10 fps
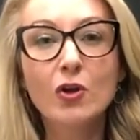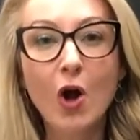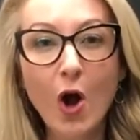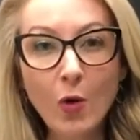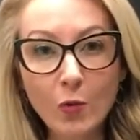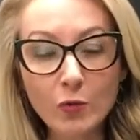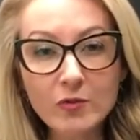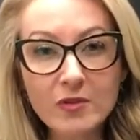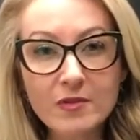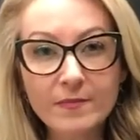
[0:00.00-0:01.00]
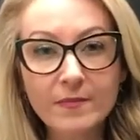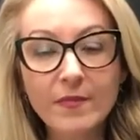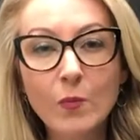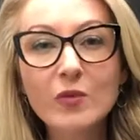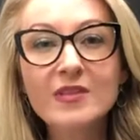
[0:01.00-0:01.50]
Cold
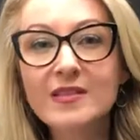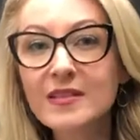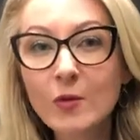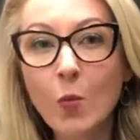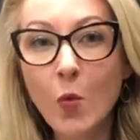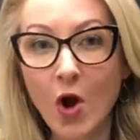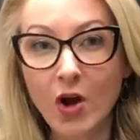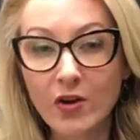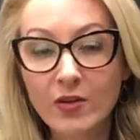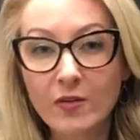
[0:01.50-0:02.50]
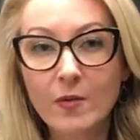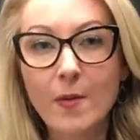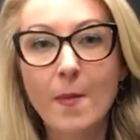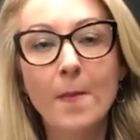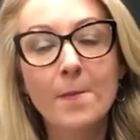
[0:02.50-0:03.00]
will still work,
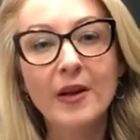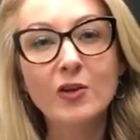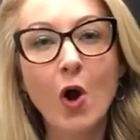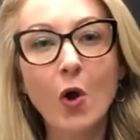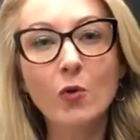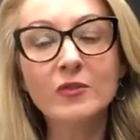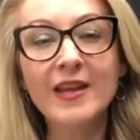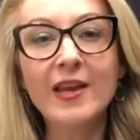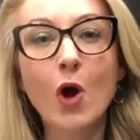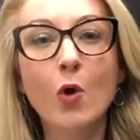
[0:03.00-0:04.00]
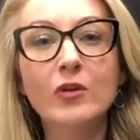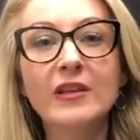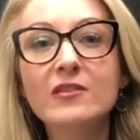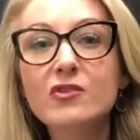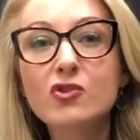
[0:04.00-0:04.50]
but cold can
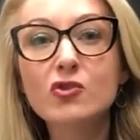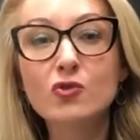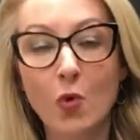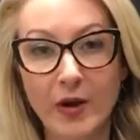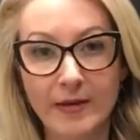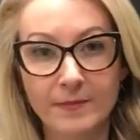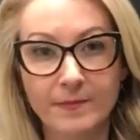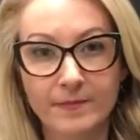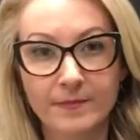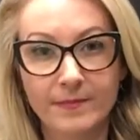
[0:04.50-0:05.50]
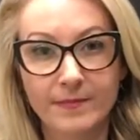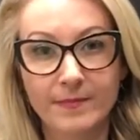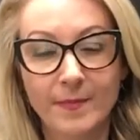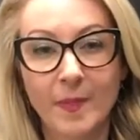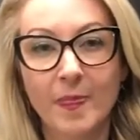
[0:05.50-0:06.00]
only destroy.
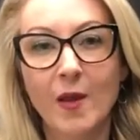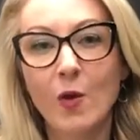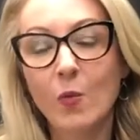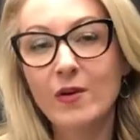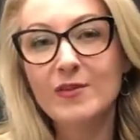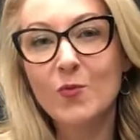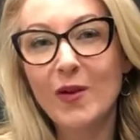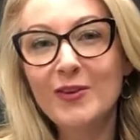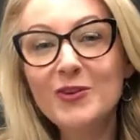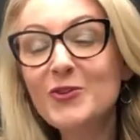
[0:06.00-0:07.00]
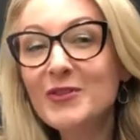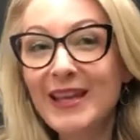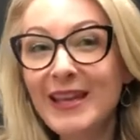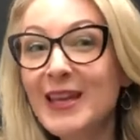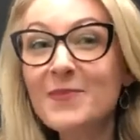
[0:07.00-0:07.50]
Whereas when you use
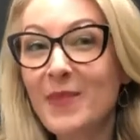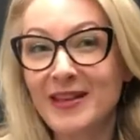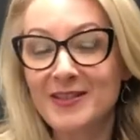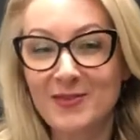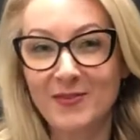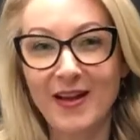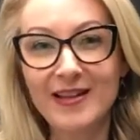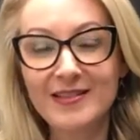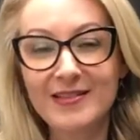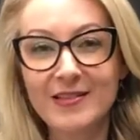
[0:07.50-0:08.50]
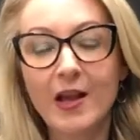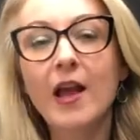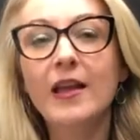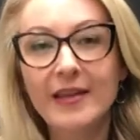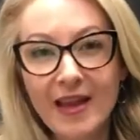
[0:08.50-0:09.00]
a heat based device,
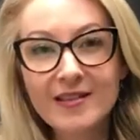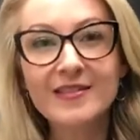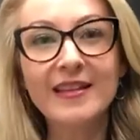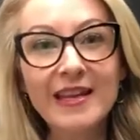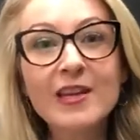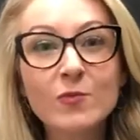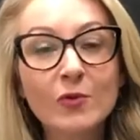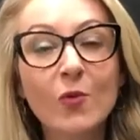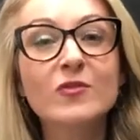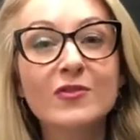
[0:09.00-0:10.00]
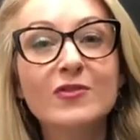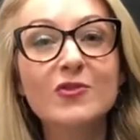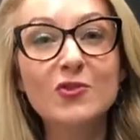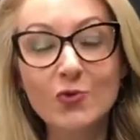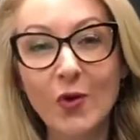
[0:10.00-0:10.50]
Yes, the heat will also
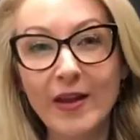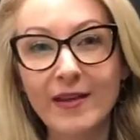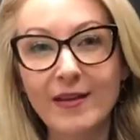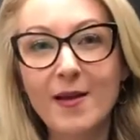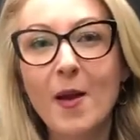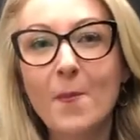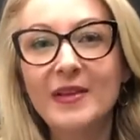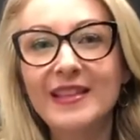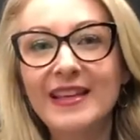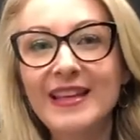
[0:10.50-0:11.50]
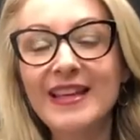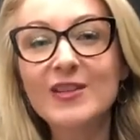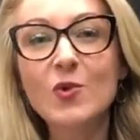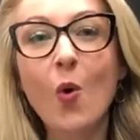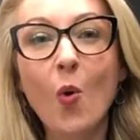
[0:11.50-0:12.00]
destroy, but the
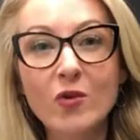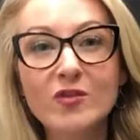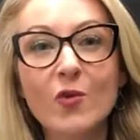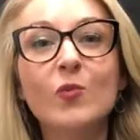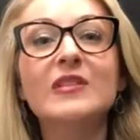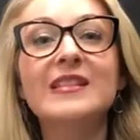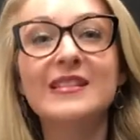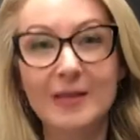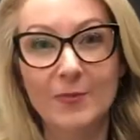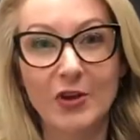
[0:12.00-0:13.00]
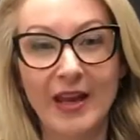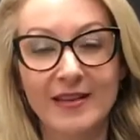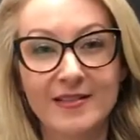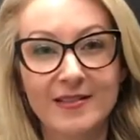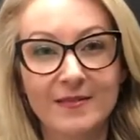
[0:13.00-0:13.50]
heat also will
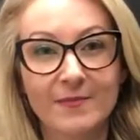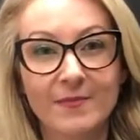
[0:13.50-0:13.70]
stimulate.